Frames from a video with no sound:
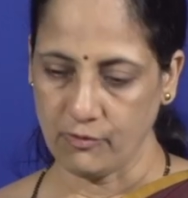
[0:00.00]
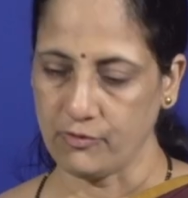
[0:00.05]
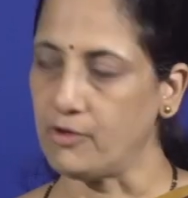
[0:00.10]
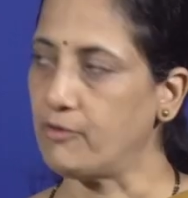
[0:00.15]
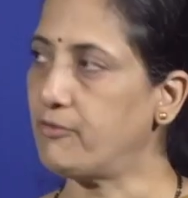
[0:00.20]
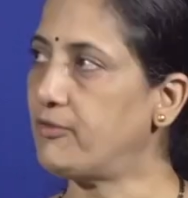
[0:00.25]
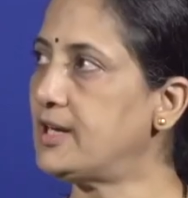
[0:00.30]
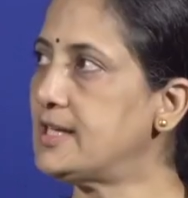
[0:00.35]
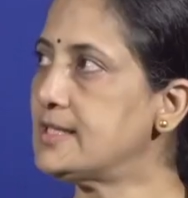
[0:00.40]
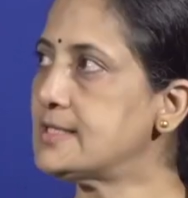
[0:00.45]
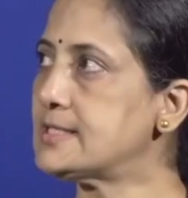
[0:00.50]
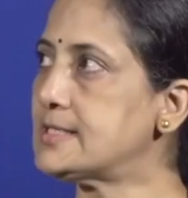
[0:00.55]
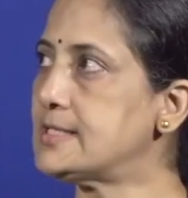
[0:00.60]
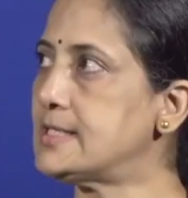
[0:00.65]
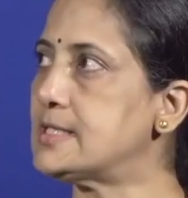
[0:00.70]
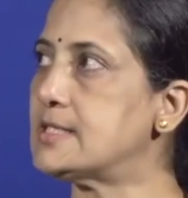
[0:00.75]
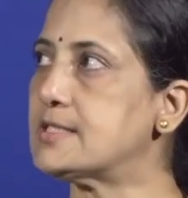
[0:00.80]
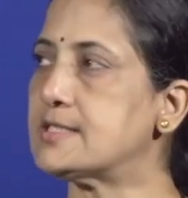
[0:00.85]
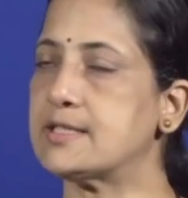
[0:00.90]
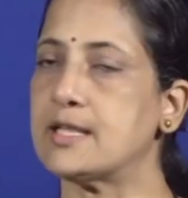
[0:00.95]
The first
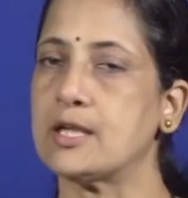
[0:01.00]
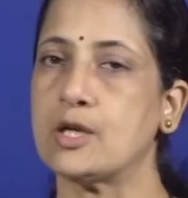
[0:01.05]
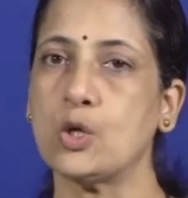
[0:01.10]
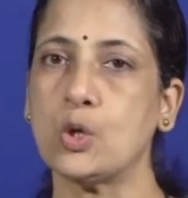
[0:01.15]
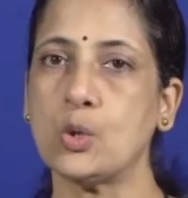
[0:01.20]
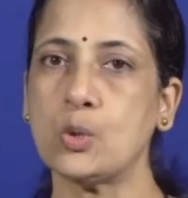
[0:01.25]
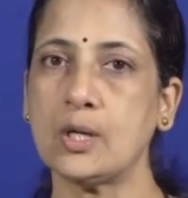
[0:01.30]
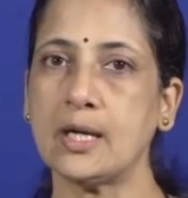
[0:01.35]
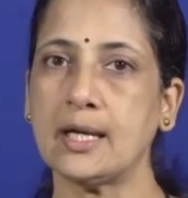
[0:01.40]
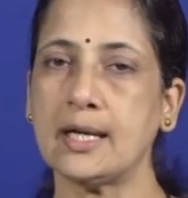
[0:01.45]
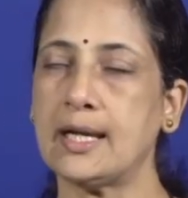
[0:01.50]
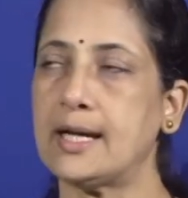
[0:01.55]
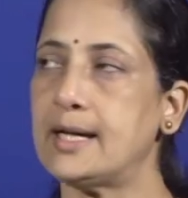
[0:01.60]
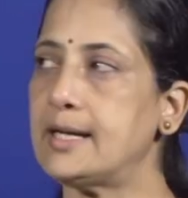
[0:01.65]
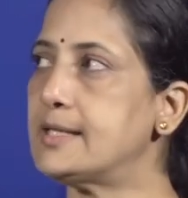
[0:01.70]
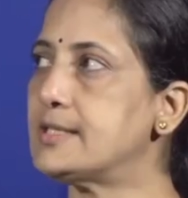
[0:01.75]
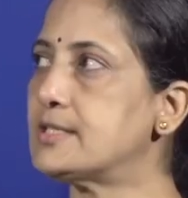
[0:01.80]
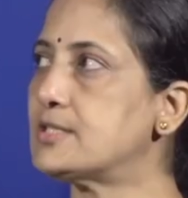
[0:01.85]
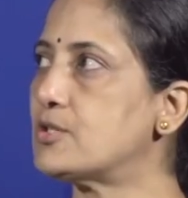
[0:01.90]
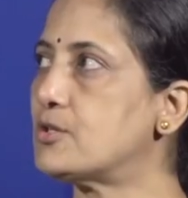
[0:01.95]
is the
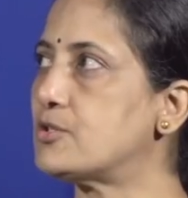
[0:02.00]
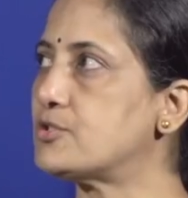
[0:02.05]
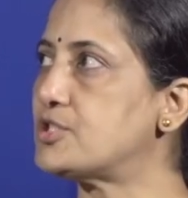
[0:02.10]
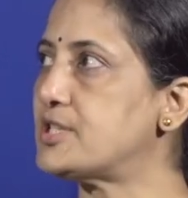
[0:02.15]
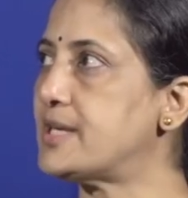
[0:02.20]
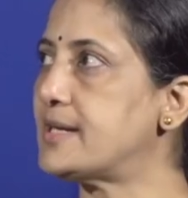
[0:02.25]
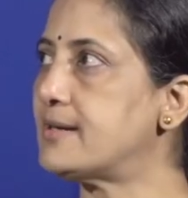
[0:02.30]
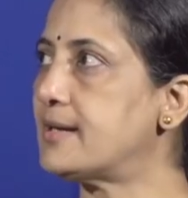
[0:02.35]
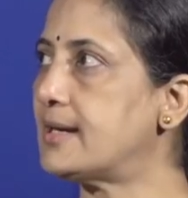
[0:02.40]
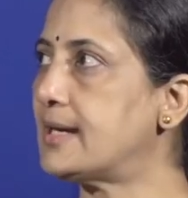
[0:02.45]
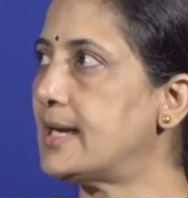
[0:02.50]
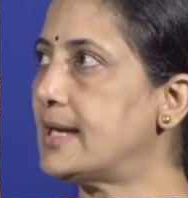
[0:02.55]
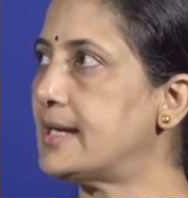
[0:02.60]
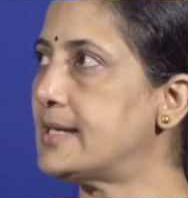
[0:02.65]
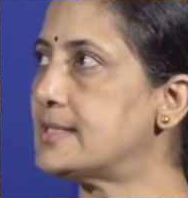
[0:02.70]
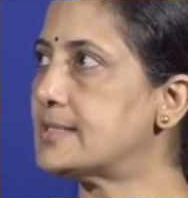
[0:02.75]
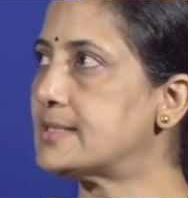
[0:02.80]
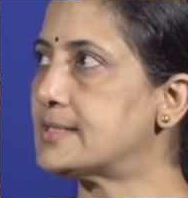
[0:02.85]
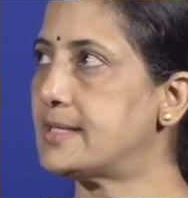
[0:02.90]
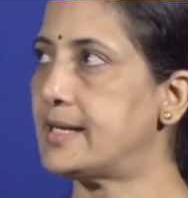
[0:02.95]
localized or
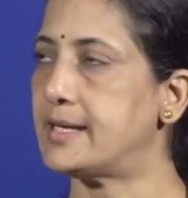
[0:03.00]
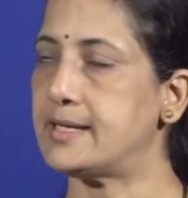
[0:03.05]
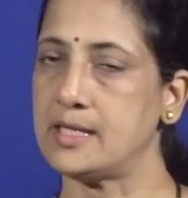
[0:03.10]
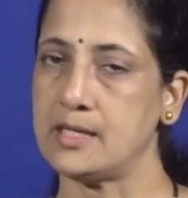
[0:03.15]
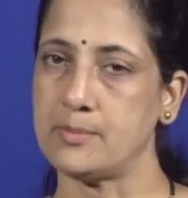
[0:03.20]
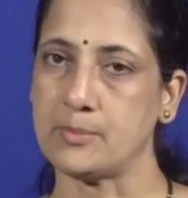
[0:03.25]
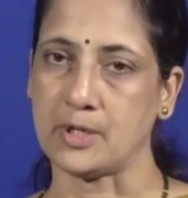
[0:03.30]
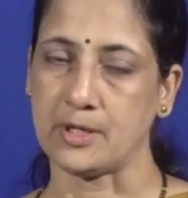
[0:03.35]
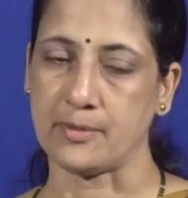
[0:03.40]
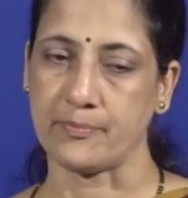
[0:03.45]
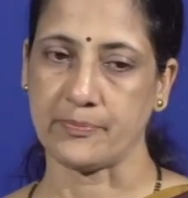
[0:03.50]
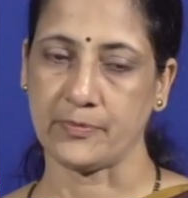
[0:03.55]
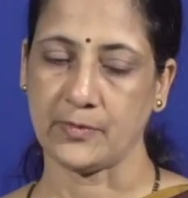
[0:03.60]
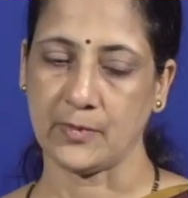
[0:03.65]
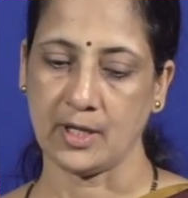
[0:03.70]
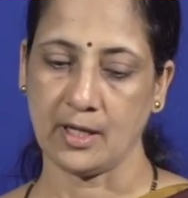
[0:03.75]
generalized edema.